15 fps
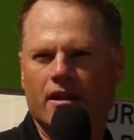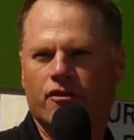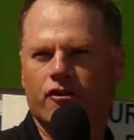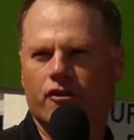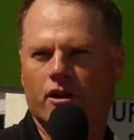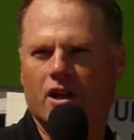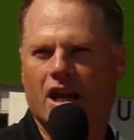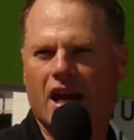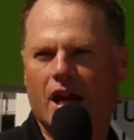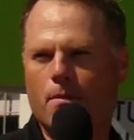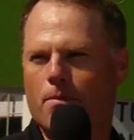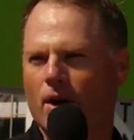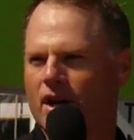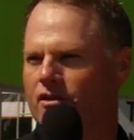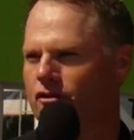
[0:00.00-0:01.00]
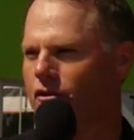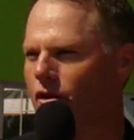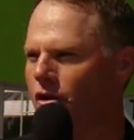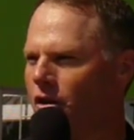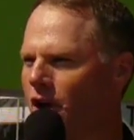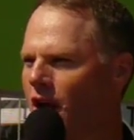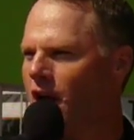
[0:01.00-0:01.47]
Madison a
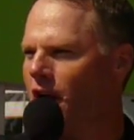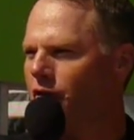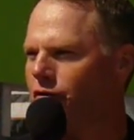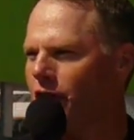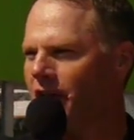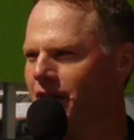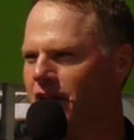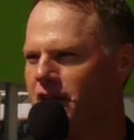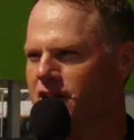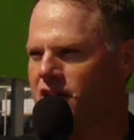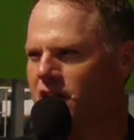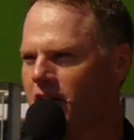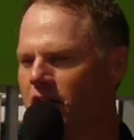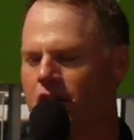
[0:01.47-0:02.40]
bicycle-friendly